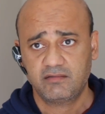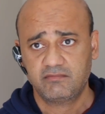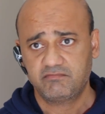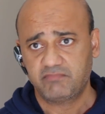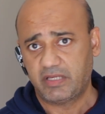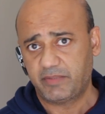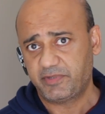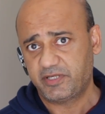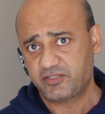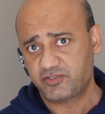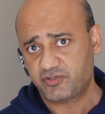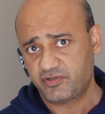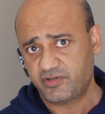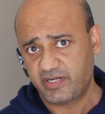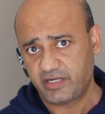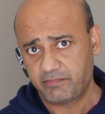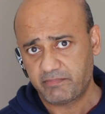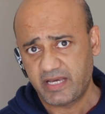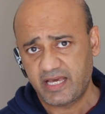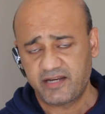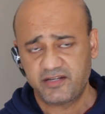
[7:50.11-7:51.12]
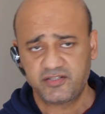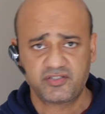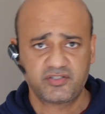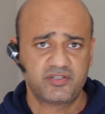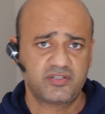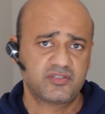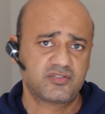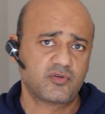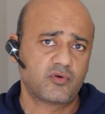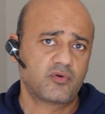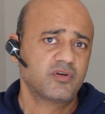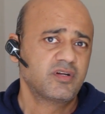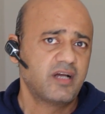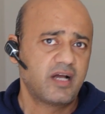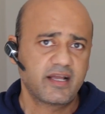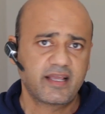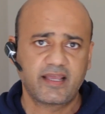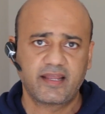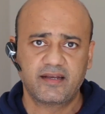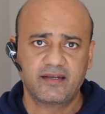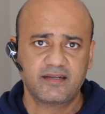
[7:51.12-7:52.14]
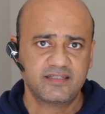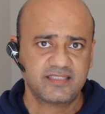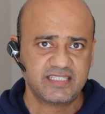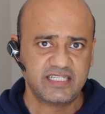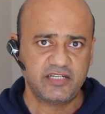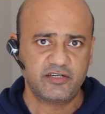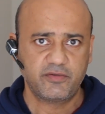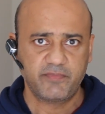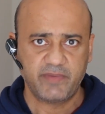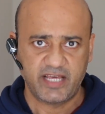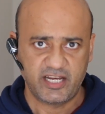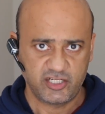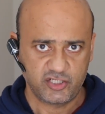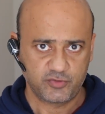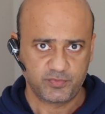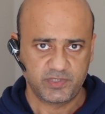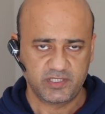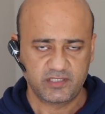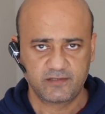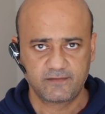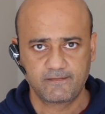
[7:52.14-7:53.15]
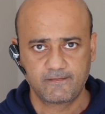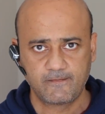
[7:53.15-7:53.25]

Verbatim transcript: maybe engineering managers, or again, senior management.